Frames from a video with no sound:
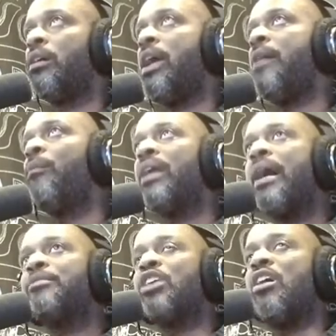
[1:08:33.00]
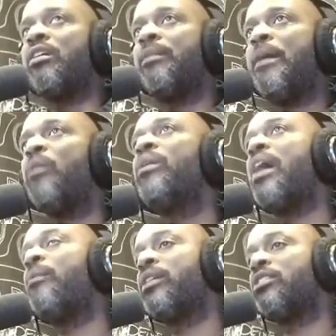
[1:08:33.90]
And what I'm talking about, what I
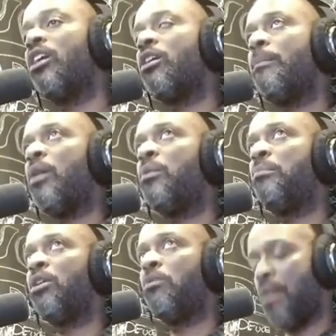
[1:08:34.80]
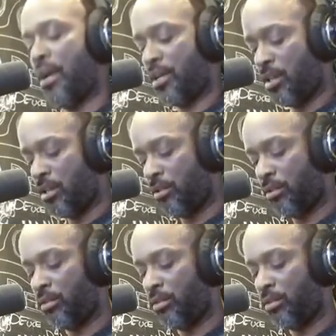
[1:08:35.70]
want to talk about with Blowback is